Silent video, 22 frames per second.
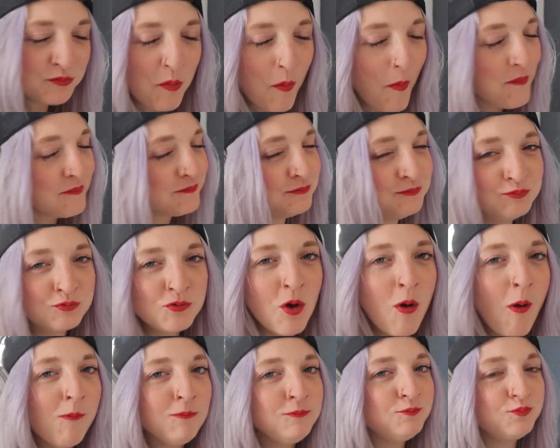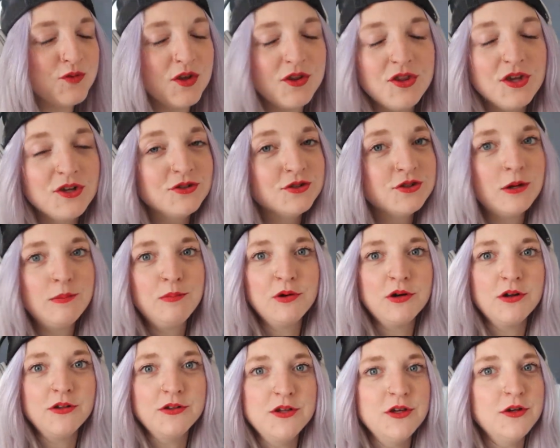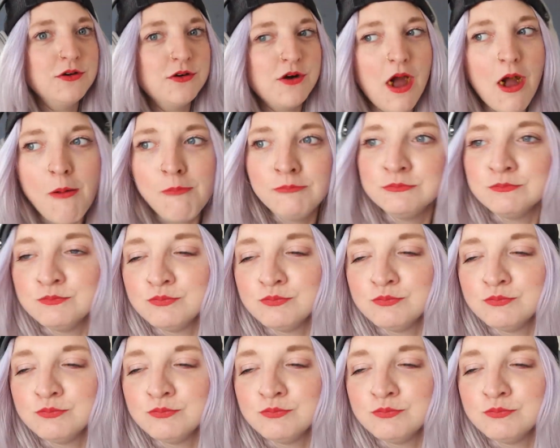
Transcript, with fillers: right? The things I put on the internet.